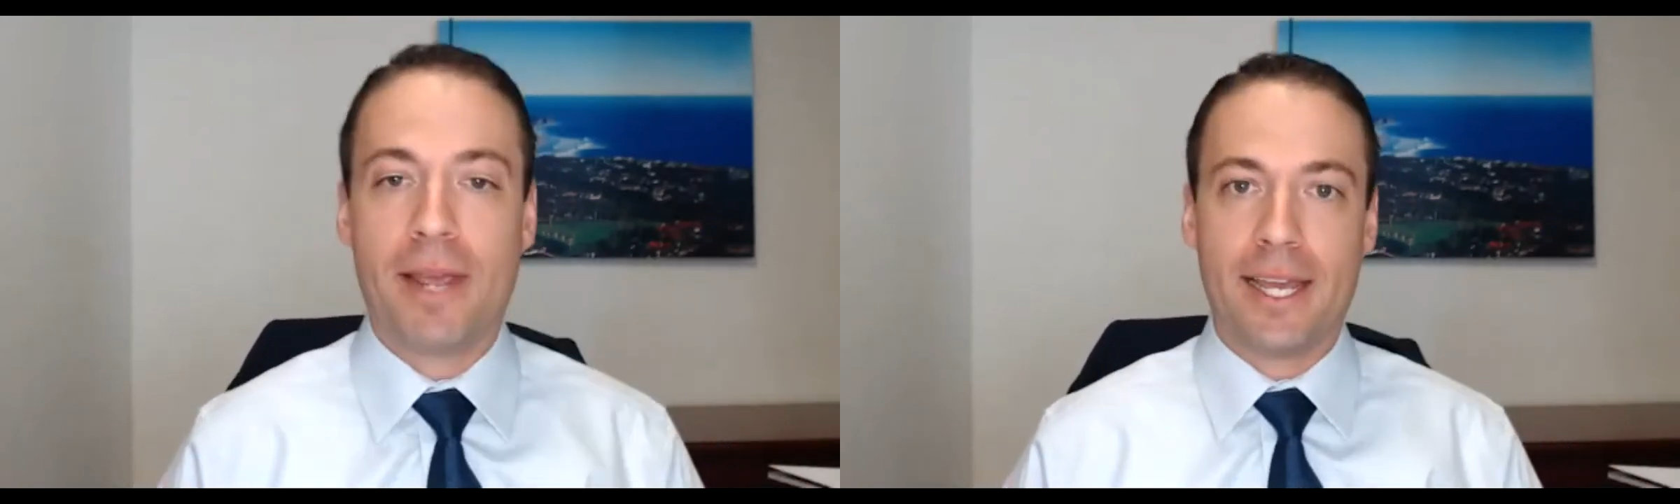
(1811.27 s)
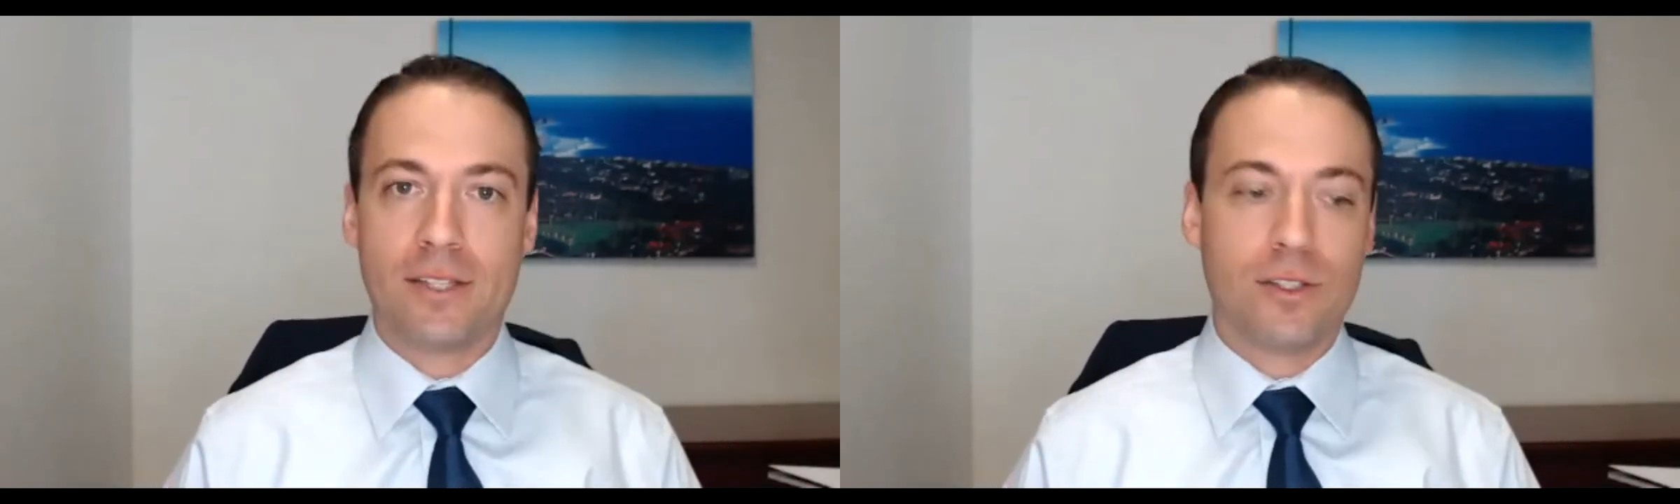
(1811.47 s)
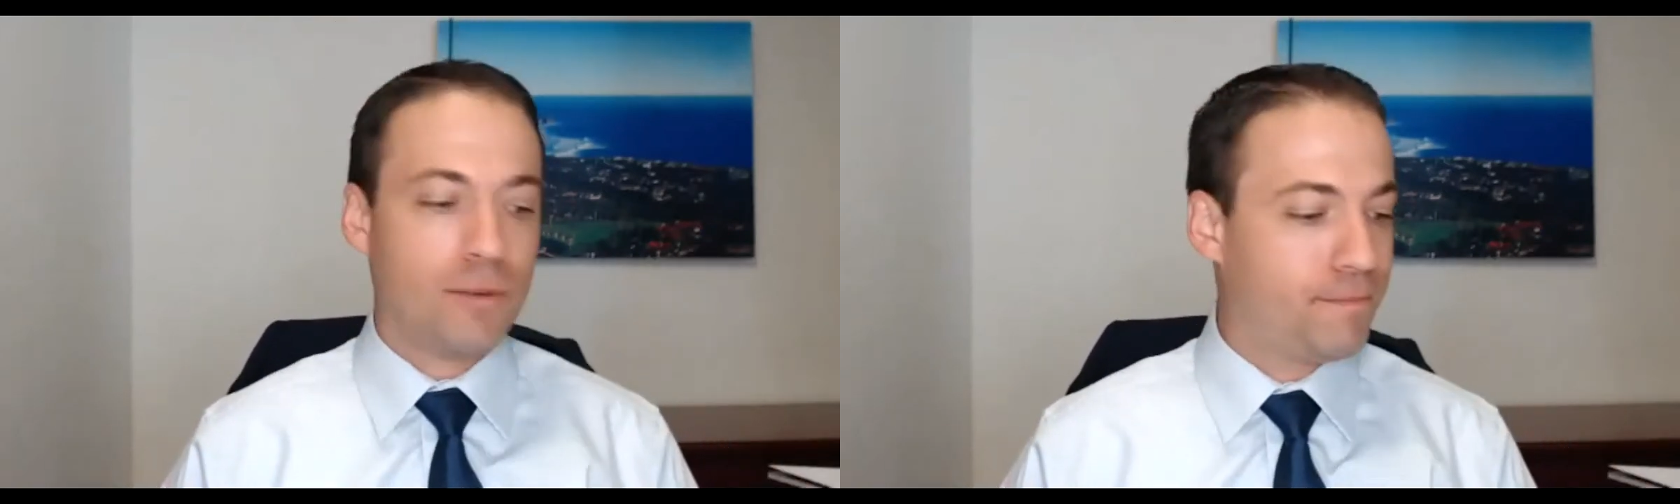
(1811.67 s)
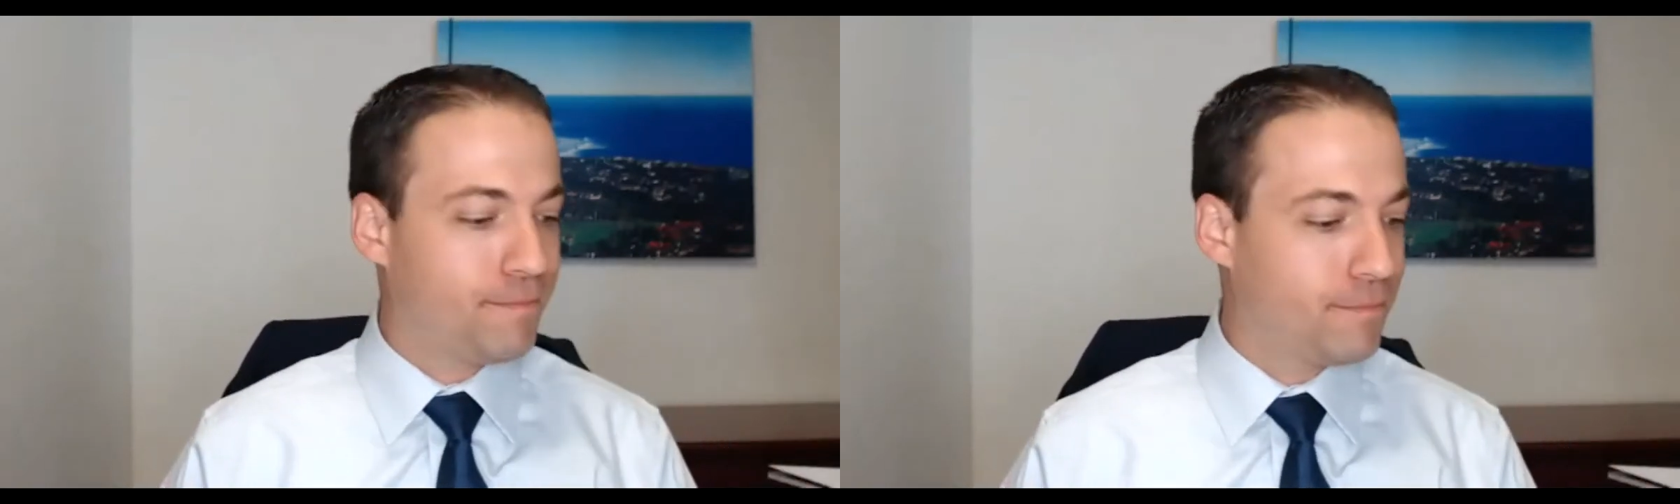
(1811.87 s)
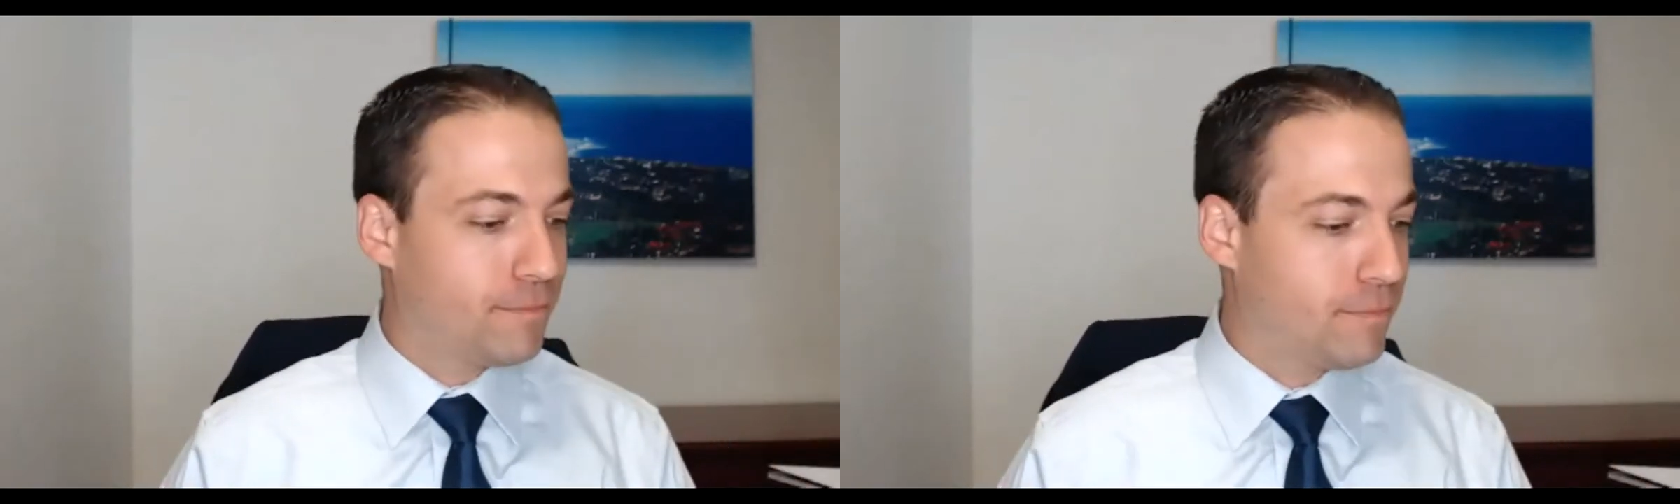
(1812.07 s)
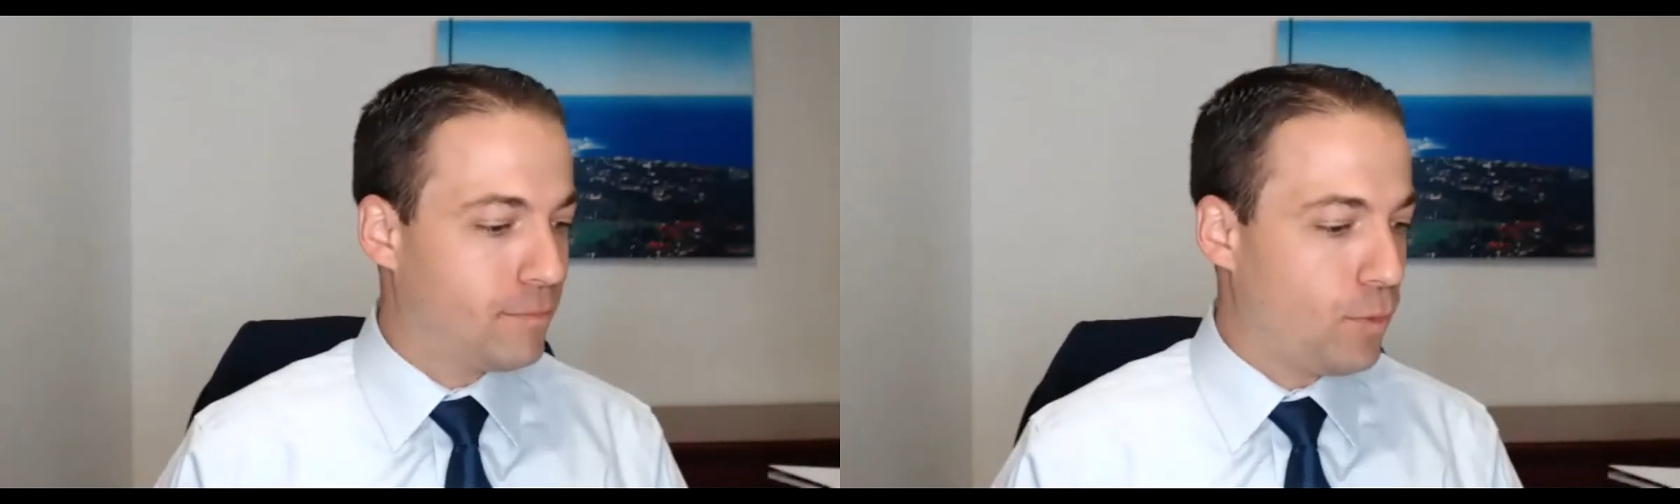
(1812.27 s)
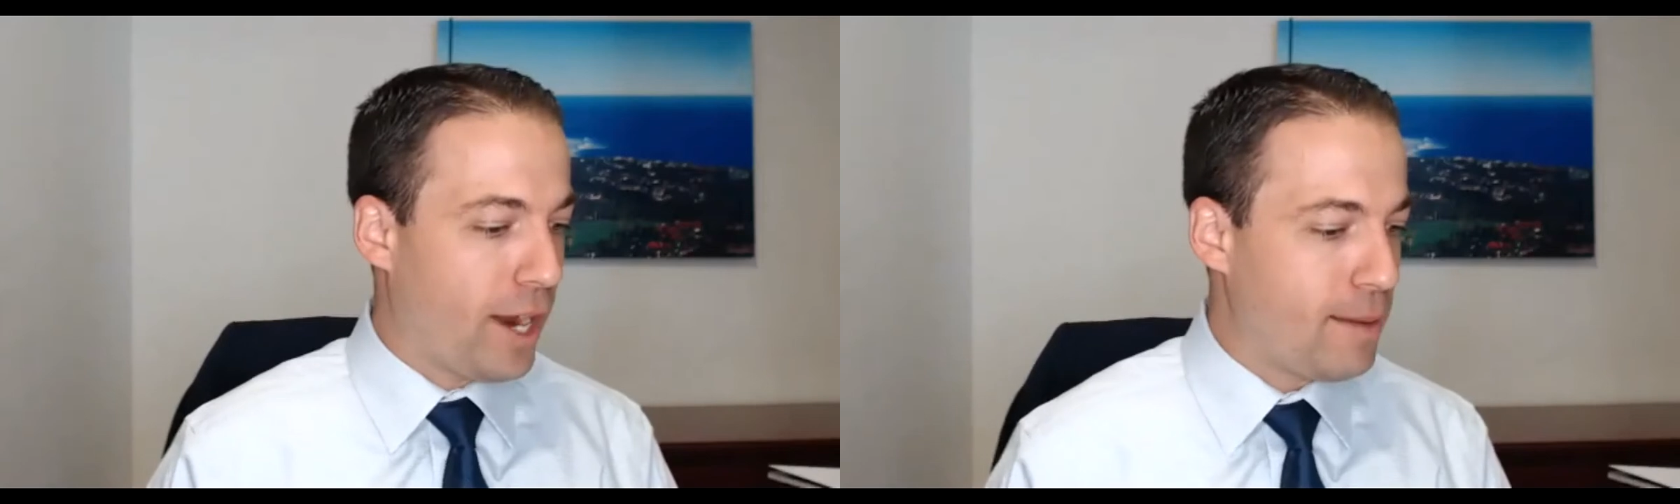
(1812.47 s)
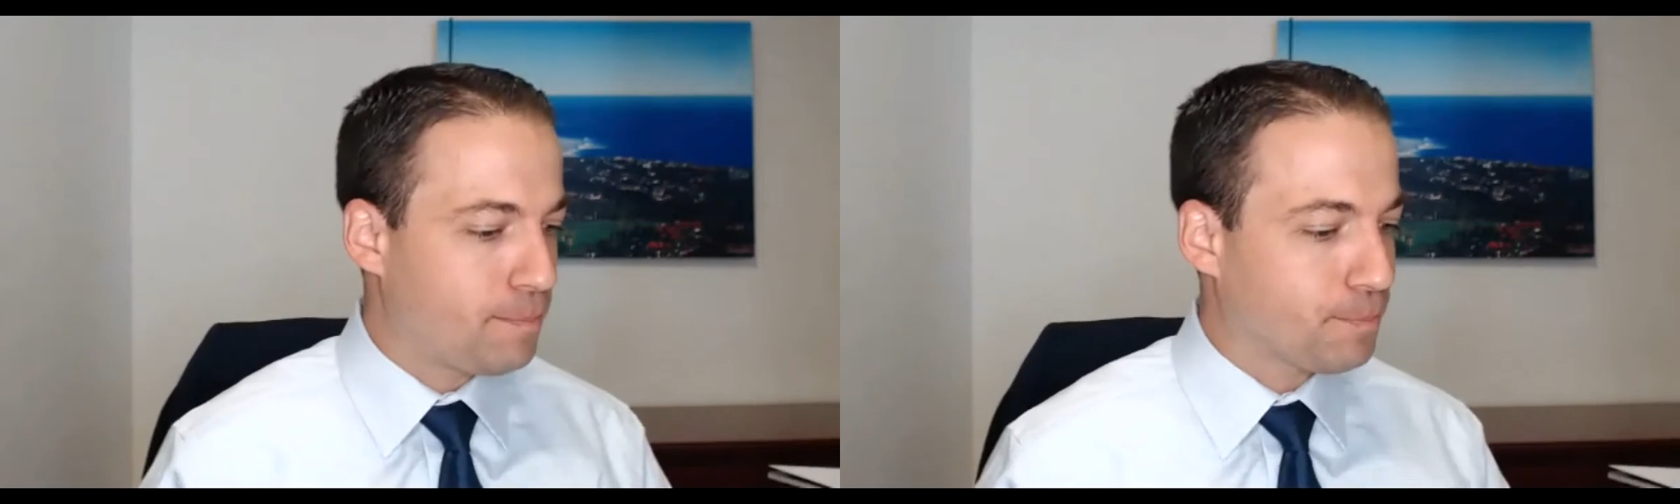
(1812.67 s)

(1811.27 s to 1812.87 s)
answer, right?